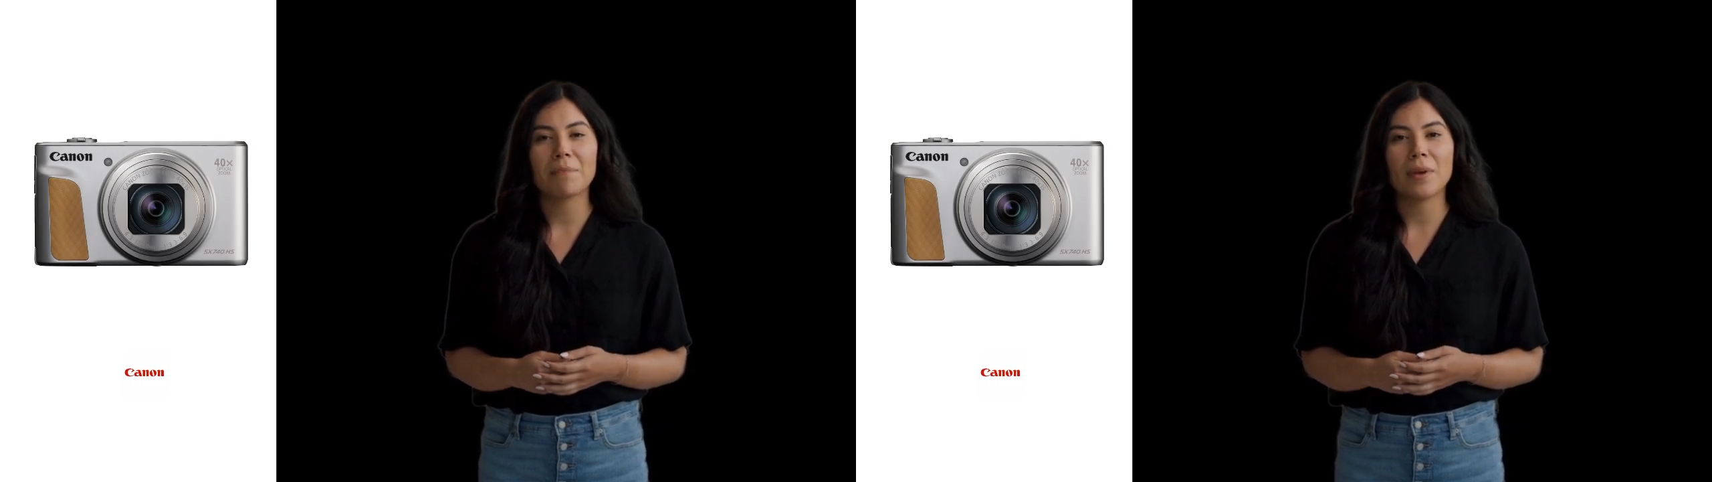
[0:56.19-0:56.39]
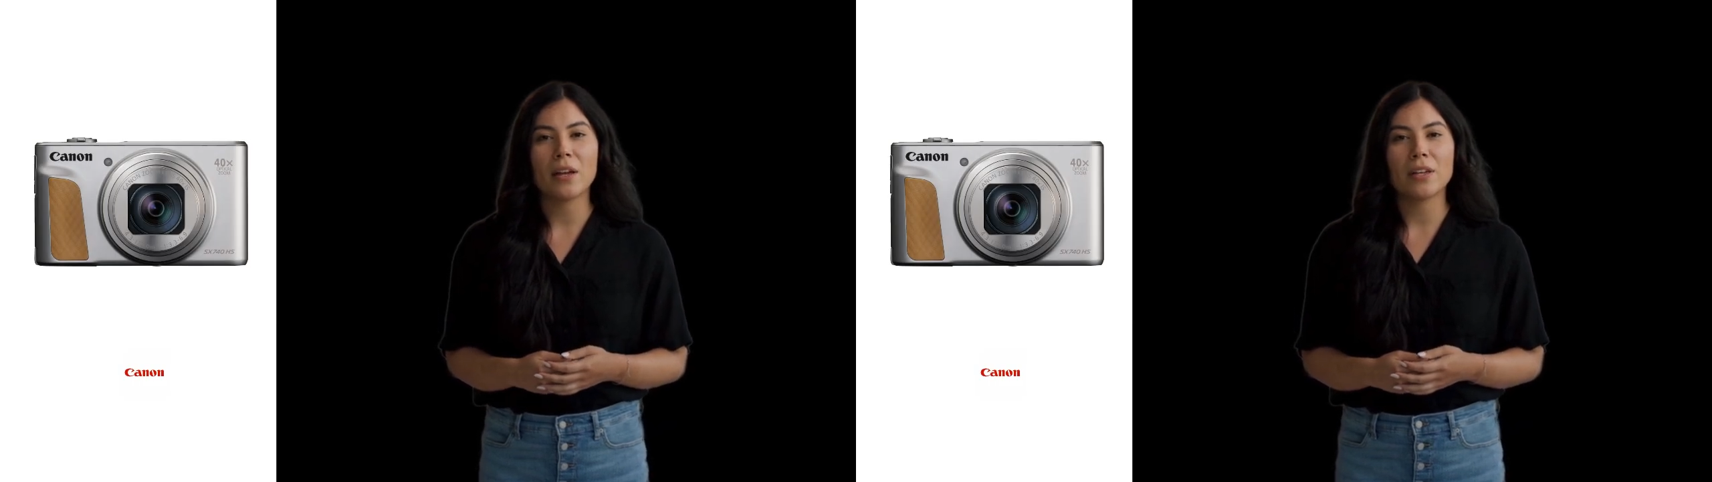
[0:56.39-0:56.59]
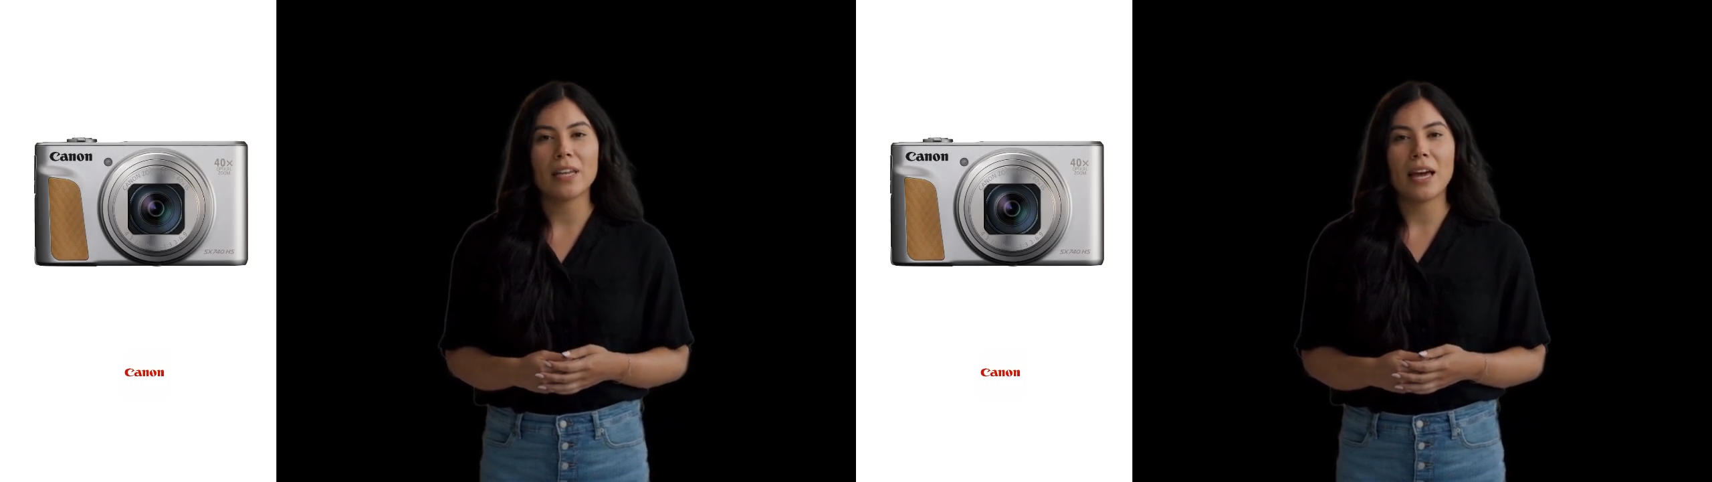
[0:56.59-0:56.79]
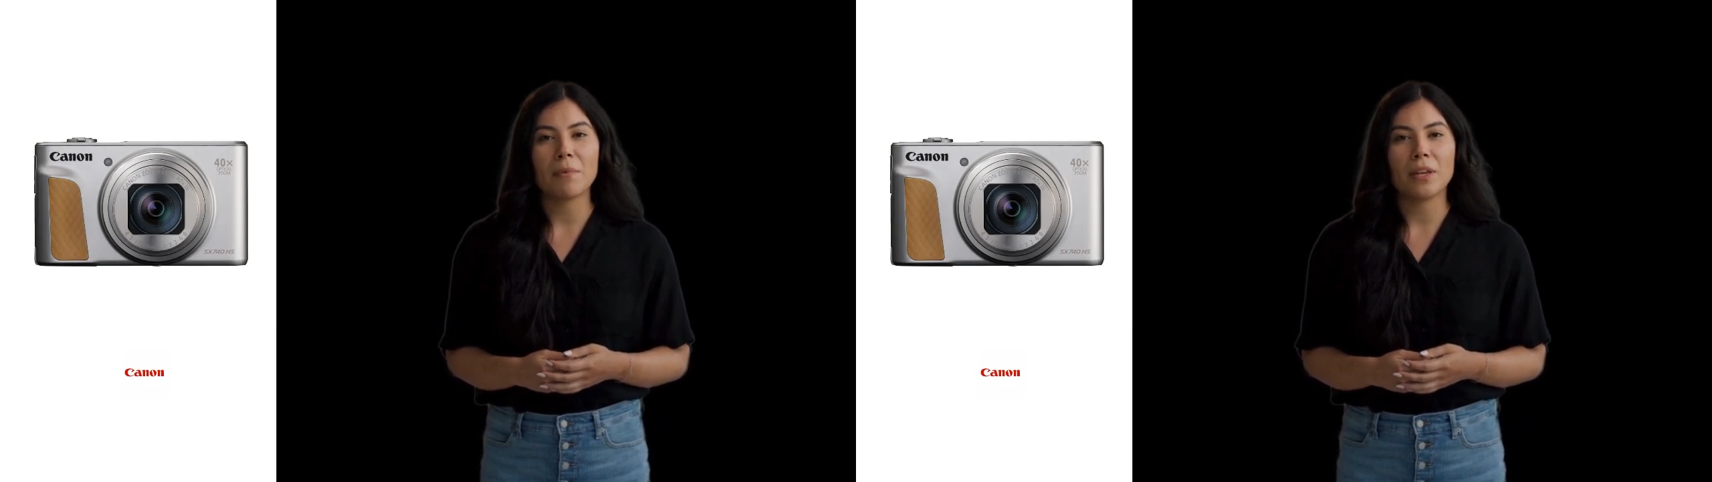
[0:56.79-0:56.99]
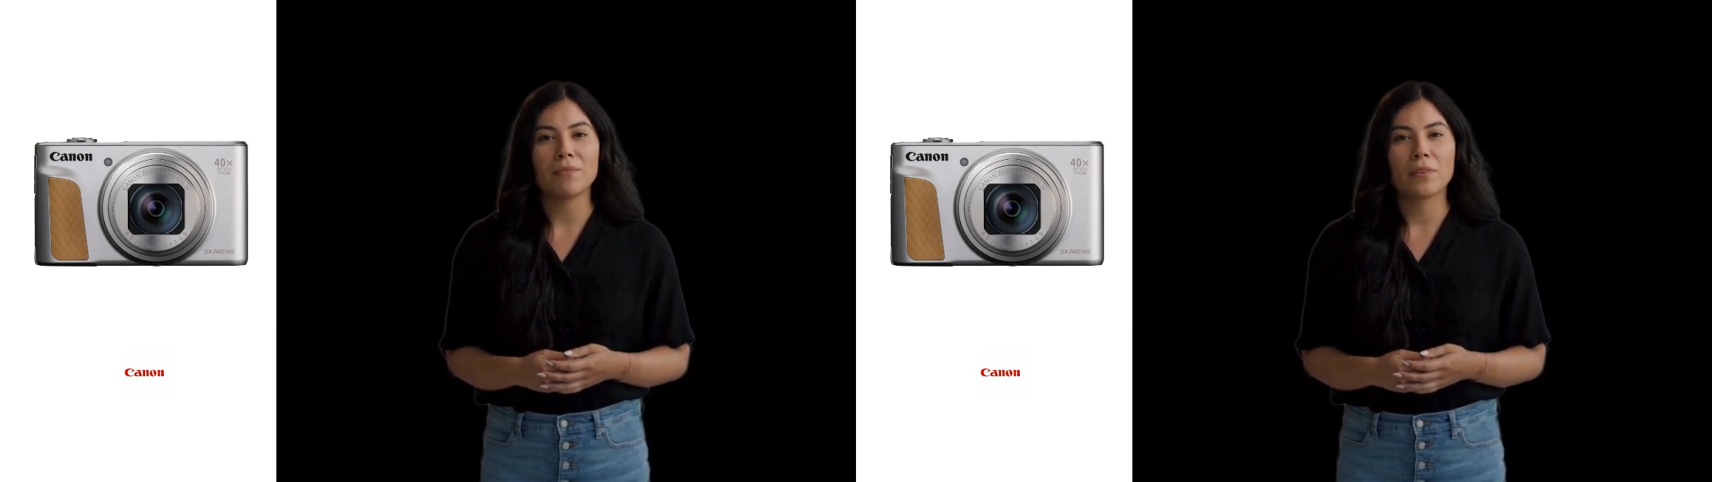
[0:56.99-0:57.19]
and pair your
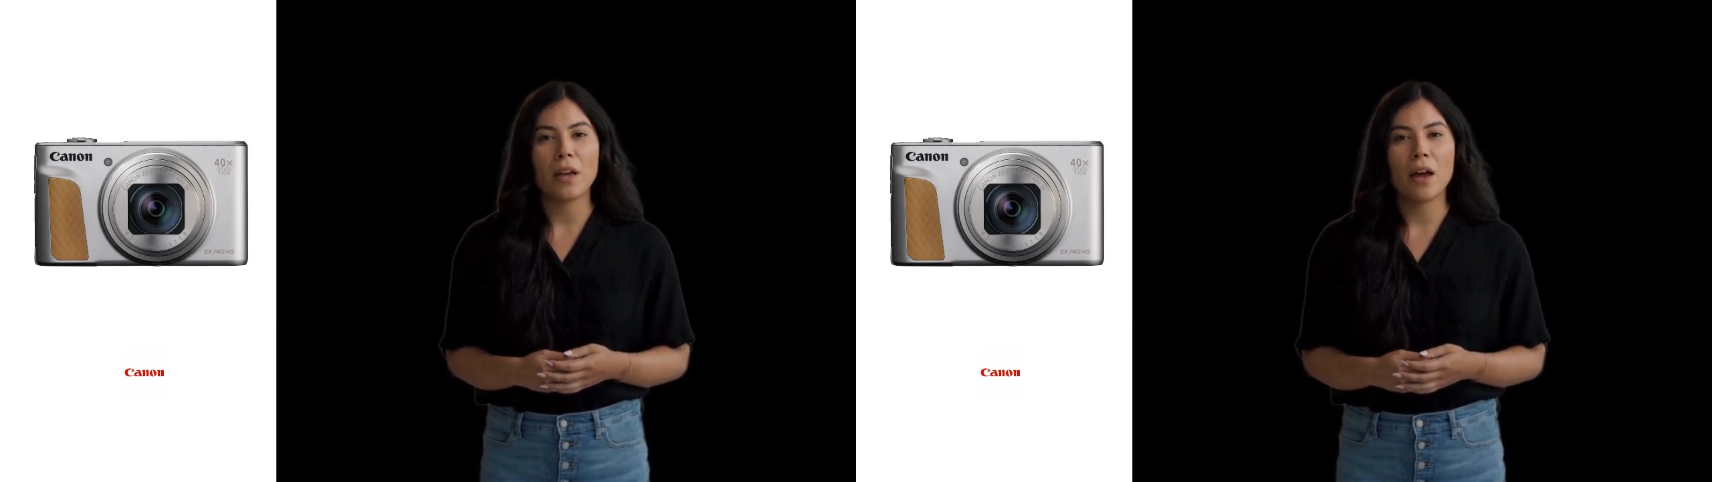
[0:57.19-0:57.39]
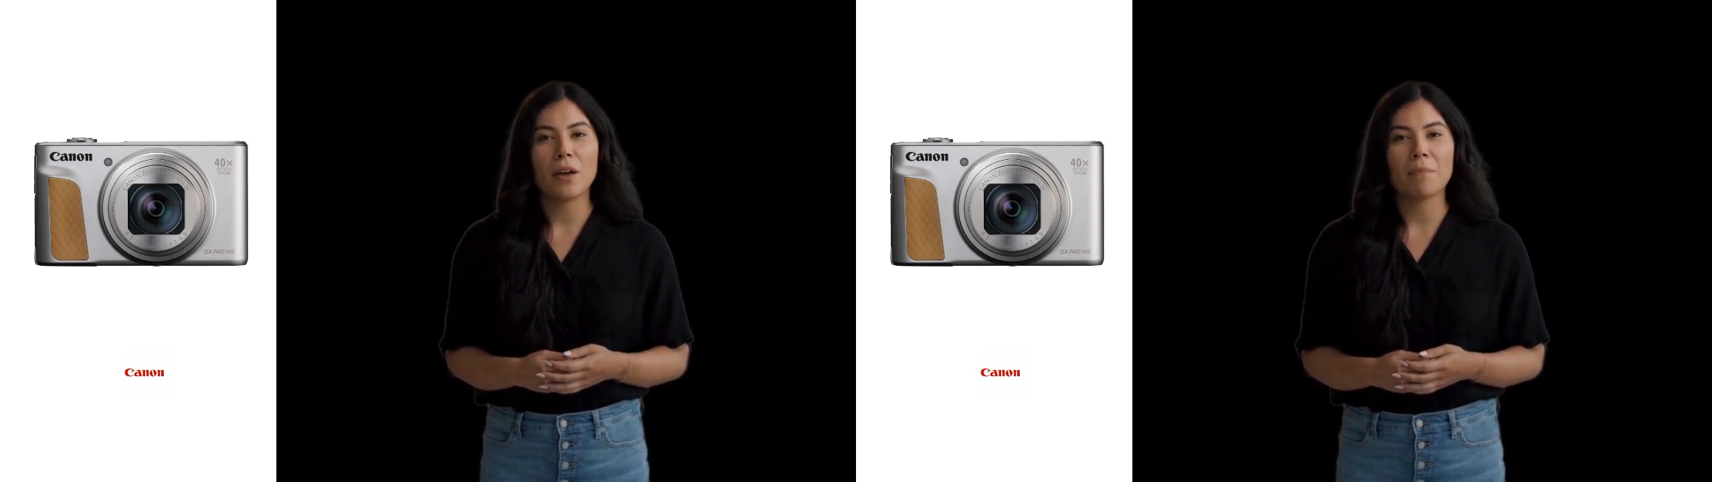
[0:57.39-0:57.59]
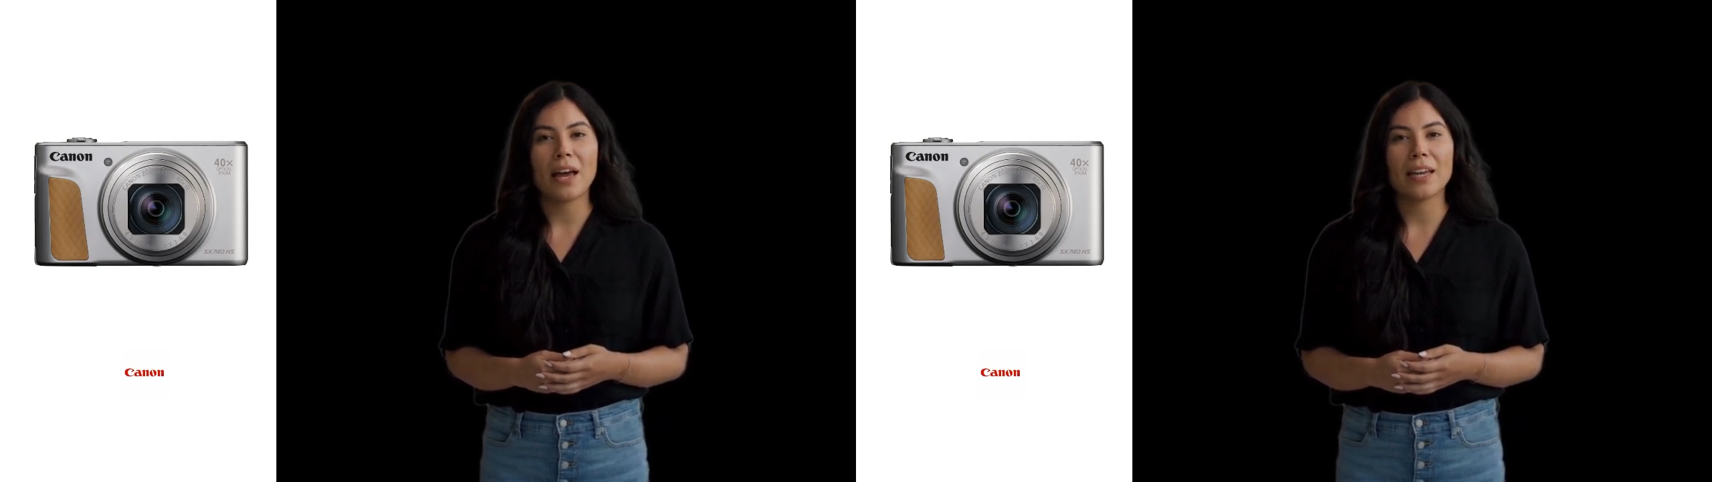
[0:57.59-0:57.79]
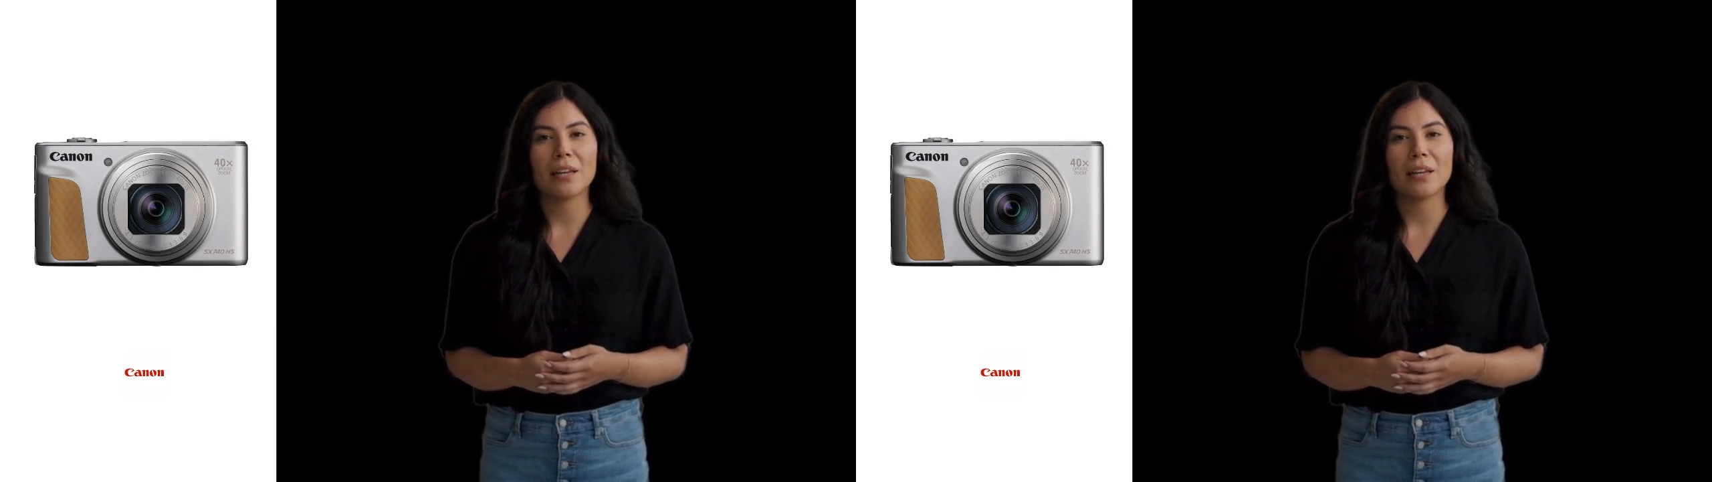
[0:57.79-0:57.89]
camera for automatic